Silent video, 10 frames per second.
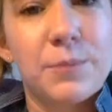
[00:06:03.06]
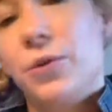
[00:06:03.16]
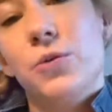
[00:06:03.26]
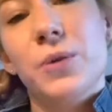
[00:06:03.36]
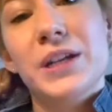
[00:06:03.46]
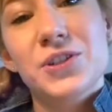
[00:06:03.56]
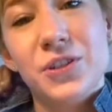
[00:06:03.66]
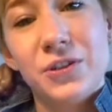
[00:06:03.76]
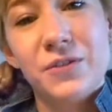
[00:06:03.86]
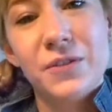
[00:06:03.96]

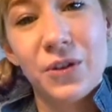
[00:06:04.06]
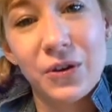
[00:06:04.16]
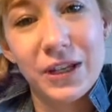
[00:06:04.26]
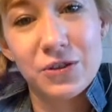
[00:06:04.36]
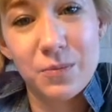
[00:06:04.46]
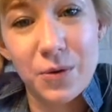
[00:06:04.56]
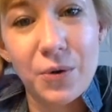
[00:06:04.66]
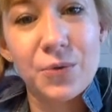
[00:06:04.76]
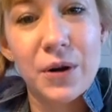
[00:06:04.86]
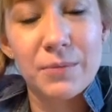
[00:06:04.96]
progression of learning to
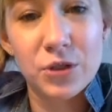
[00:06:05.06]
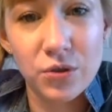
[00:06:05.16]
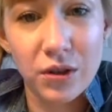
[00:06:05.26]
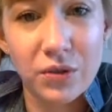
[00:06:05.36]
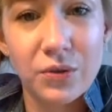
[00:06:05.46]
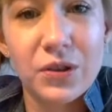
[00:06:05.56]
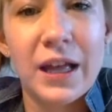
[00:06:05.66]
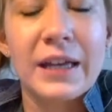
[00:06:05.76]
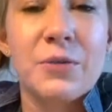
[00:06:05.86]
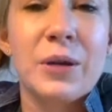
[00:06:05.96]
program should look
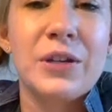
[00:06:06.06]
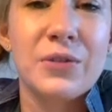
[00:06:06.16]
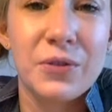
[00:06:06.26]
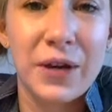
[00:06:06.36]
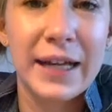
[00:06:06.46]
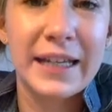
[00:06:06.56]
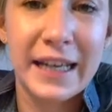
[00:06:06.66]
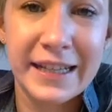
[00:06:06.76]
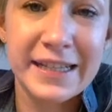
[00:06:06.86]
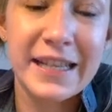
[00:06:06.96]
like when you look at
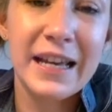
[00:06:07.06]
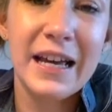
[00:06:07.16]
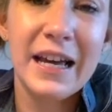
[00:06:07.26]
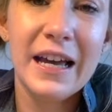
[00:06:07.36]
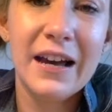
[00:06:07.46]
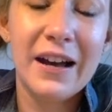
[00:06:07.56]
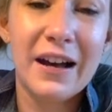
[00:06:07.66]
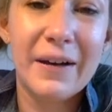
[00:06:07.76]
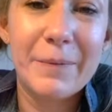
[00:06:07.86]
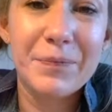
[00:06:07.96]
kids
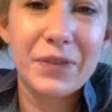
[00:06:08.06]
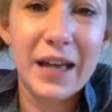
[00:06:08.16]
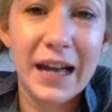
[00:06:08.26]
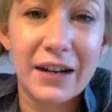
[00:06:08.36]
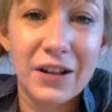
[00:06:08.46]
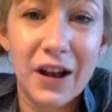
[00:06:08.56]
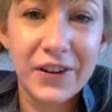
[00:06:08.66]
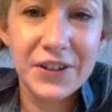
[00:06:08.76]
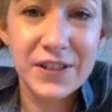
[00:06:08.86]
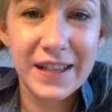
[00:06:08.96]
at a
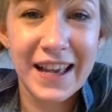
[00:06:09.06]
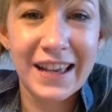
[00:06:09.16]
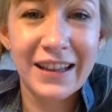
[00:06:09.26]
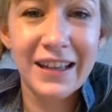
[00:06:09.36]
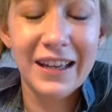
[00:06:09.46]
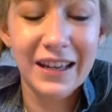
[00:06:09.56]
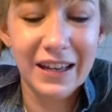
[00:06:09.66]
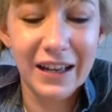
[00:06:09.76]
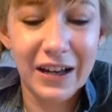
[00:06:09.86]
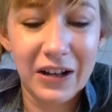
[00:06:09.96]
large scale.
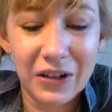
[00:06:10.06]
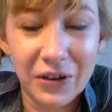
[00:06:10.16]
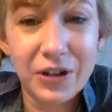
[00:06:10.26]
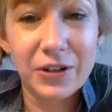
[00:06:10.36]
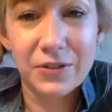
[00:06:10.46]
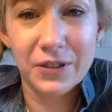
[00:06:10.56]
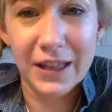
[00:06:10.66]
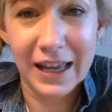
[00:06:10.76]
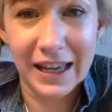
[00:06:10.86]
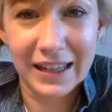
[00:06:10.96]
A lot of
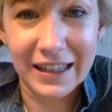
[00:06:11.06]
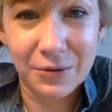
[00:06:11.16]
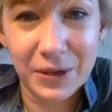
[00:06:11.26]
the